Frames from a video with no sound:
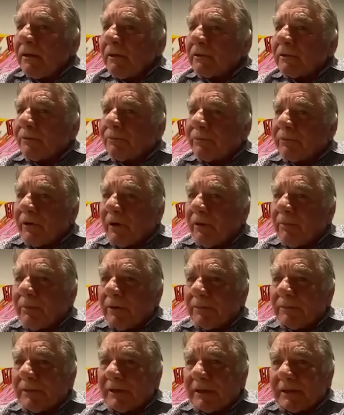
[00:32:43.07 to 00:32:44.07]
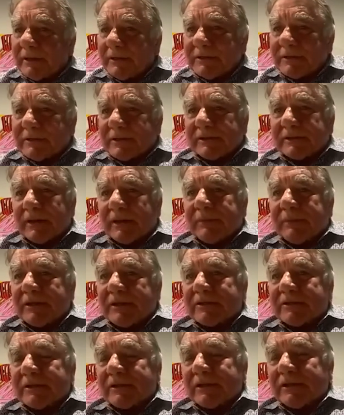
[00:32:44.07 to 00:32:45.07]
The problem is, as I
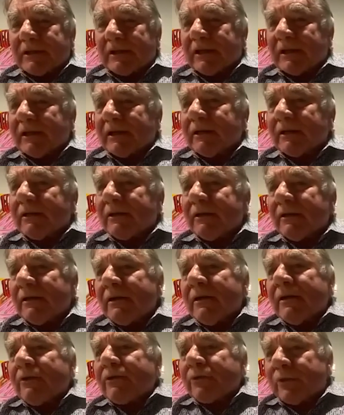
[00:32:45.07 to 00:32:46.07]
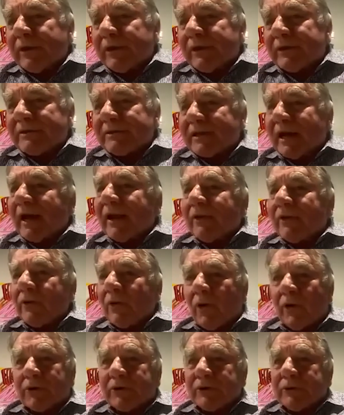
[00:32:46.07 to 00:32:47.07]
mentioned earlier, twins are
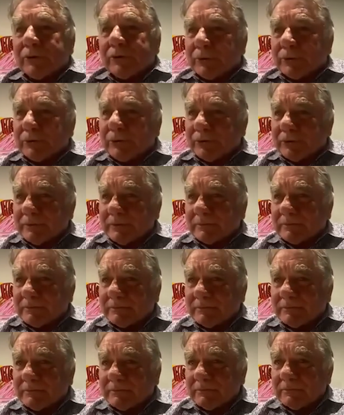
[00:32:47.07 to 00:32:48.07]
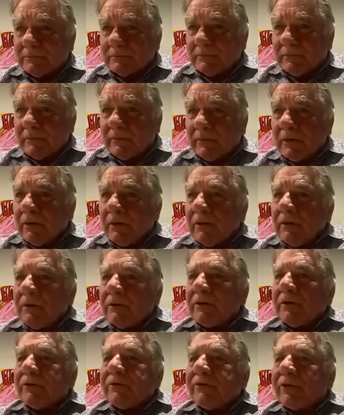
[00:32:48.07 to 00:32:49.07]
not good.
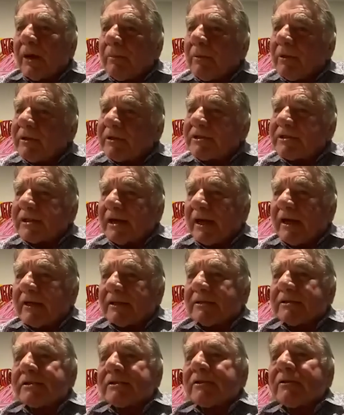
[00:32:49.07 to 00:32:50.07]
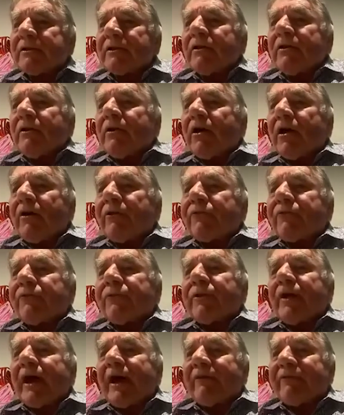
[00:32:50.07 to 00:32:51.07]
You double the chance of
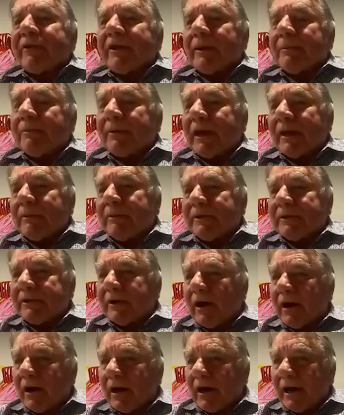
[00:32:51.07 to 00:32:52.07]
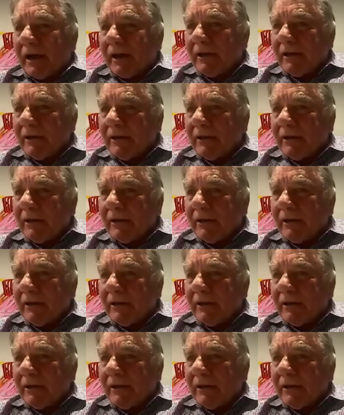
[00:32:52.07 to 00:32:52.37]
having a baby die,